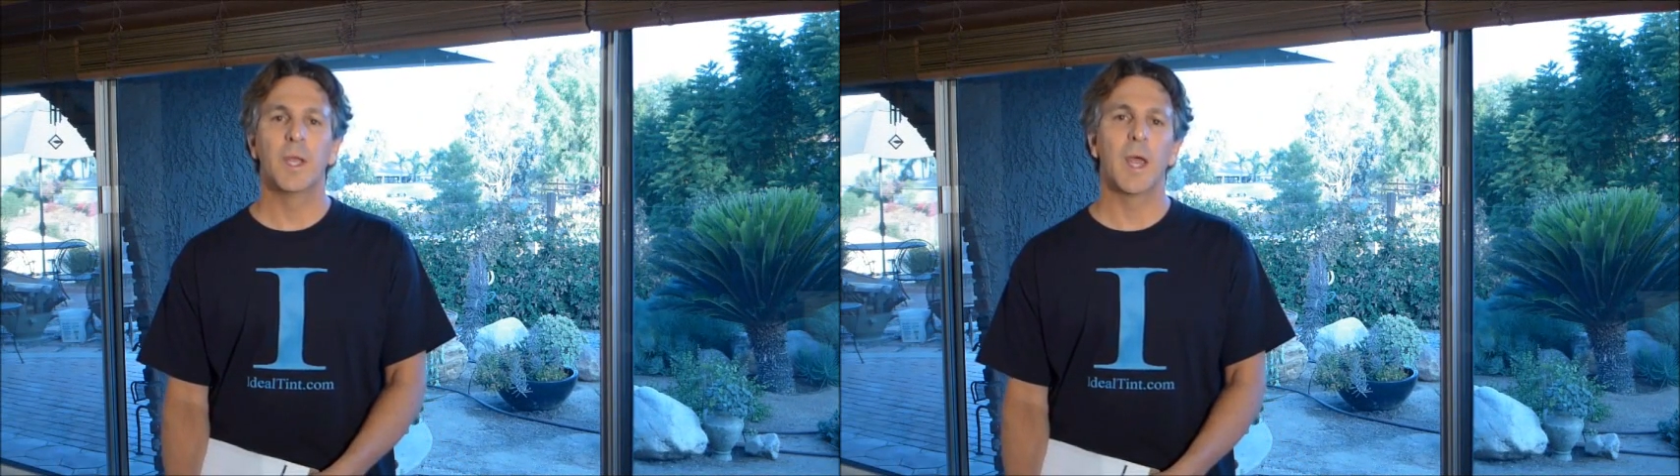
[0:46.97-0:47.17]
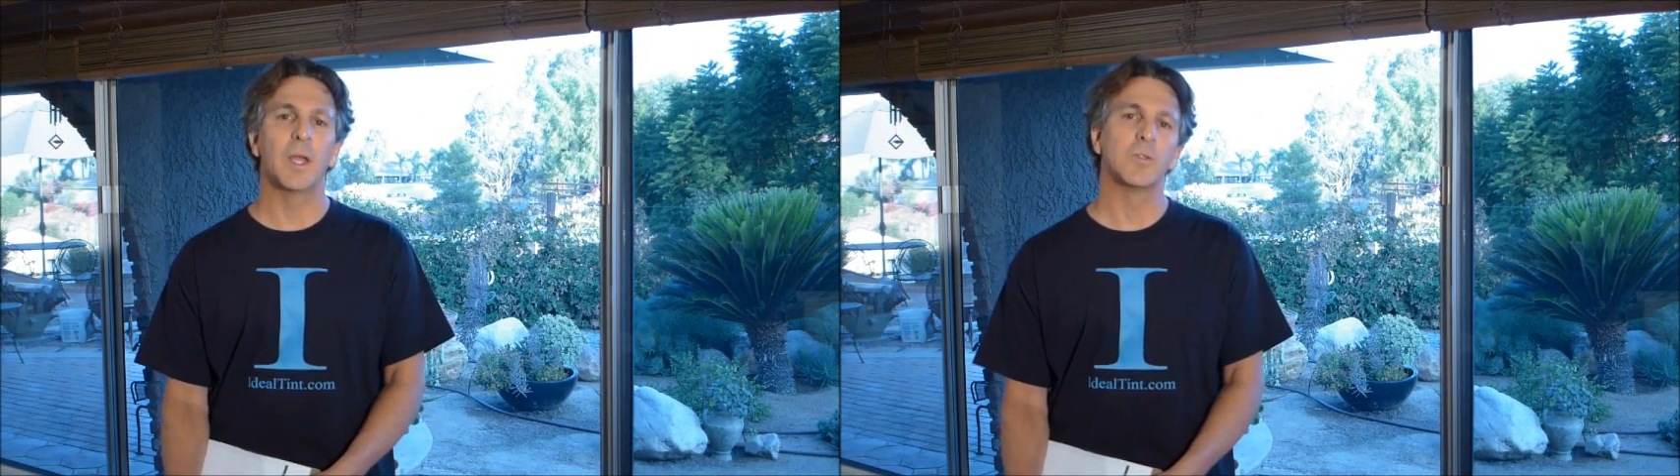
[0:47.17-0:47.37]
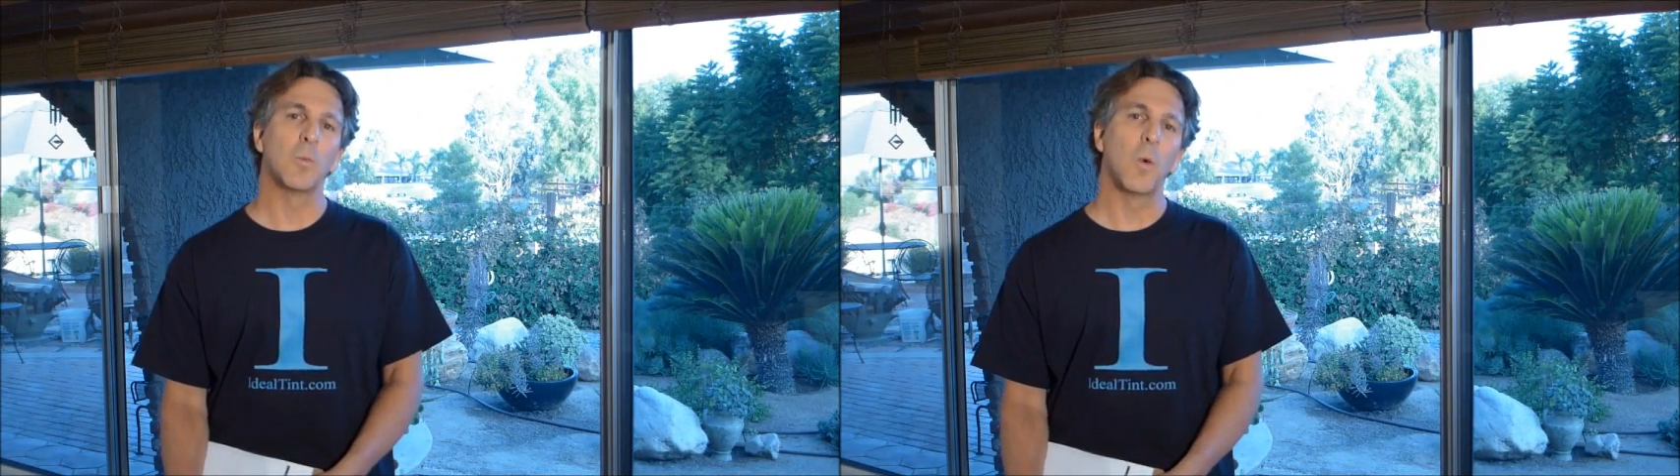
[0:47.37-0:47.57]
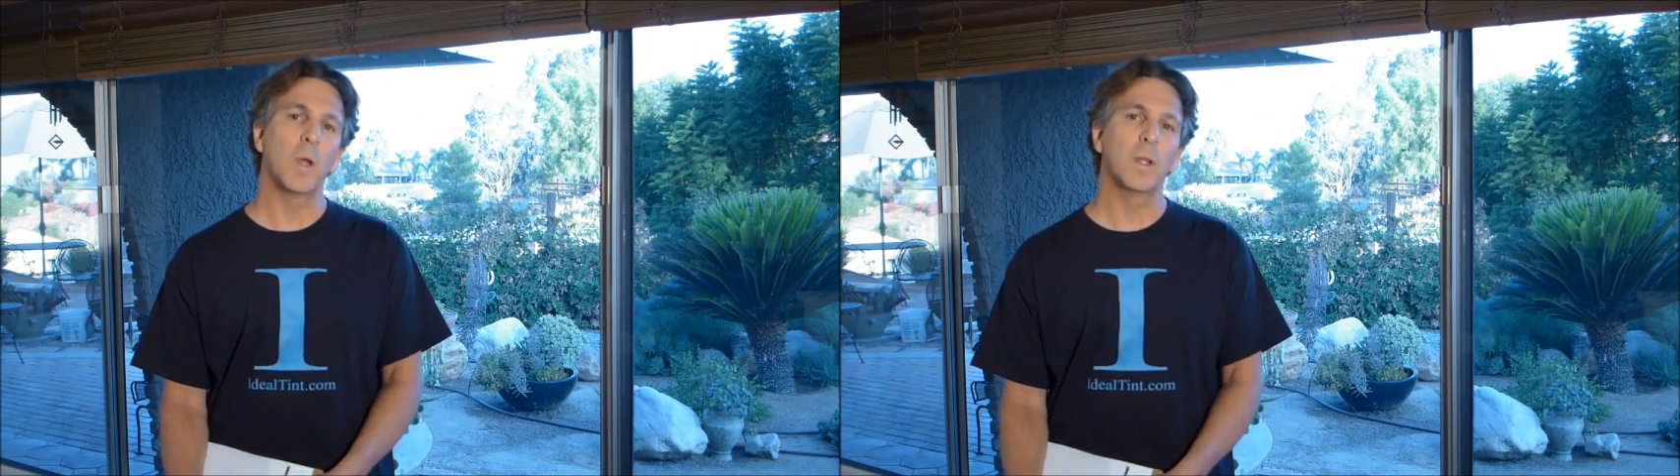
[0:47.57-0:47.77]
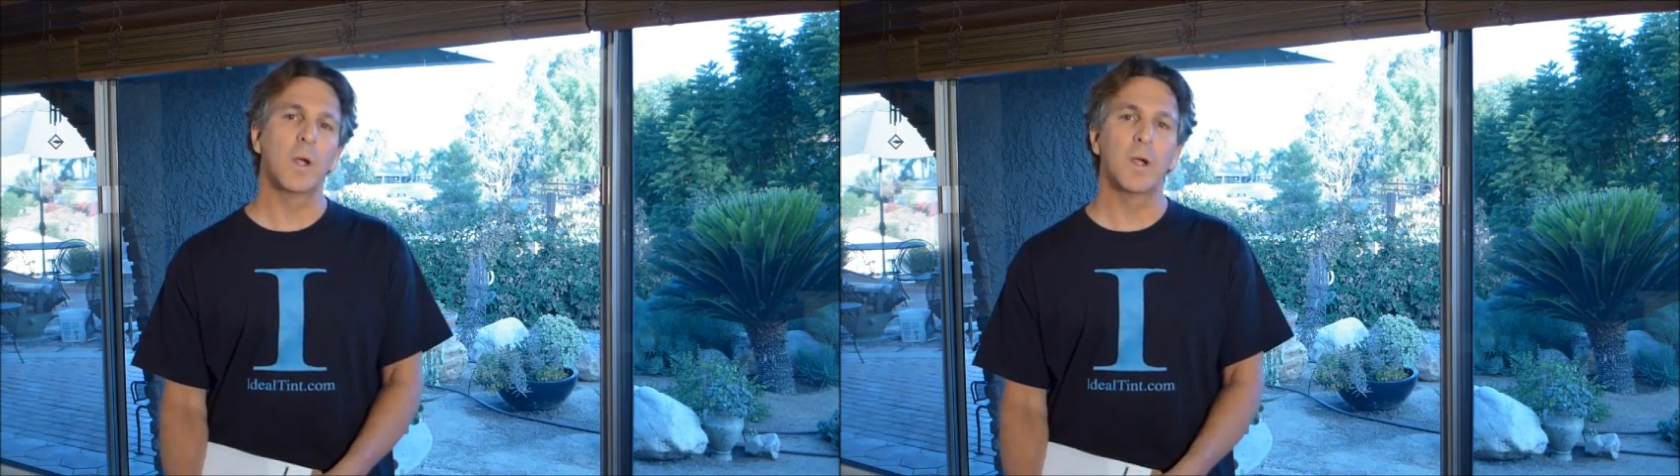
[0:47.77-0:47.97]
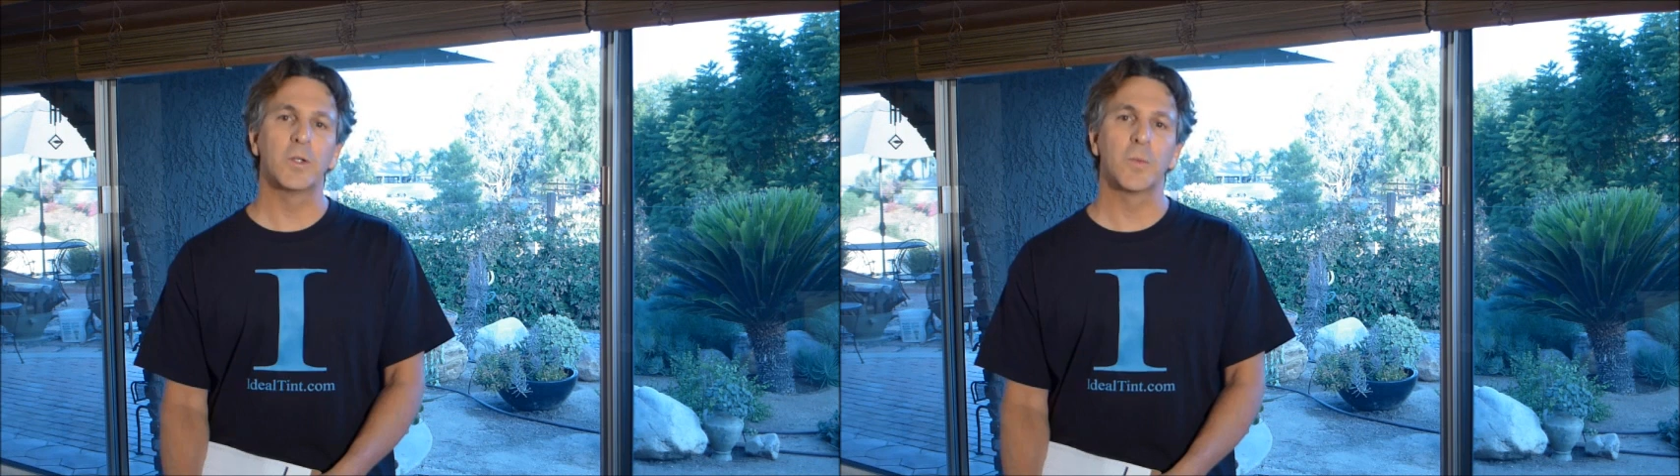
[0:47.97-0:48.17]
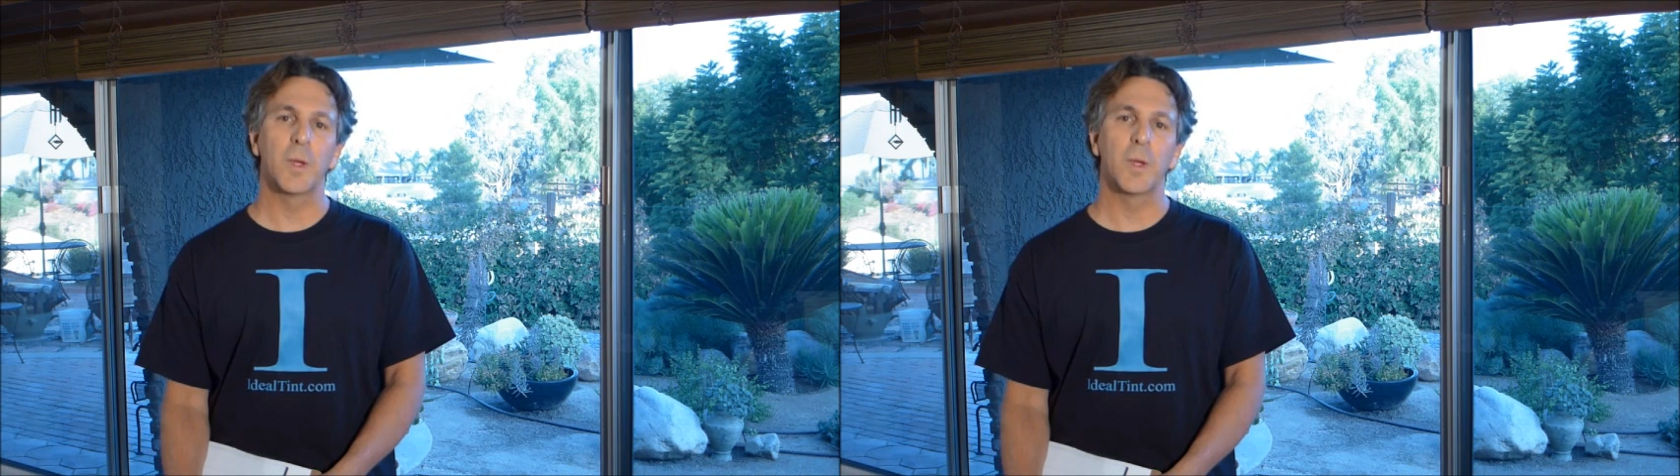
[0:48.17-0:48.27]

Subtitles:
It has one large